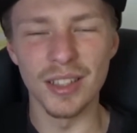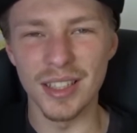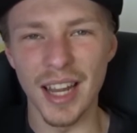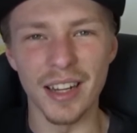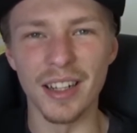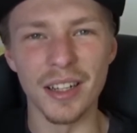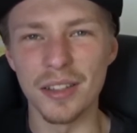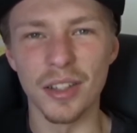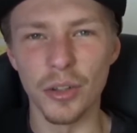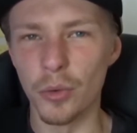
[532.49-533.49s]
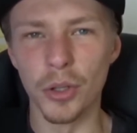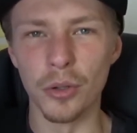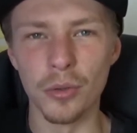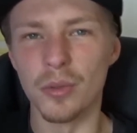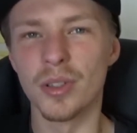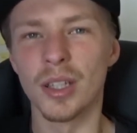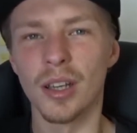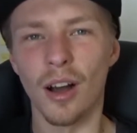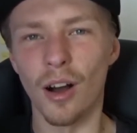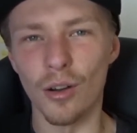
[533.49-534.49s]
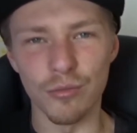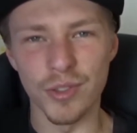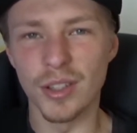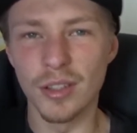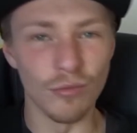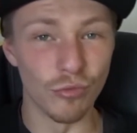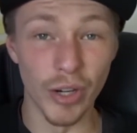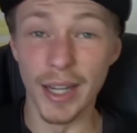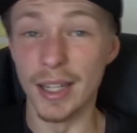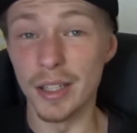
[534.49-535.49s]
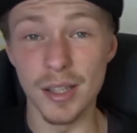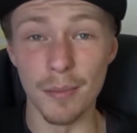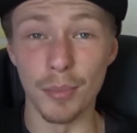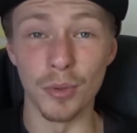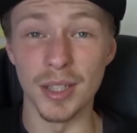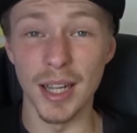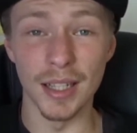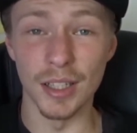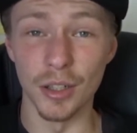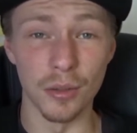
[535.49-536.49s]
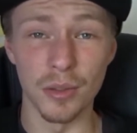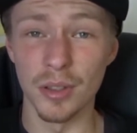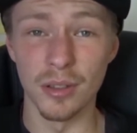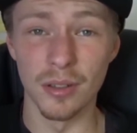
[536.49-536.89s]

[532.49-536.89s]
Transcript: techniques that you use are really simple to get used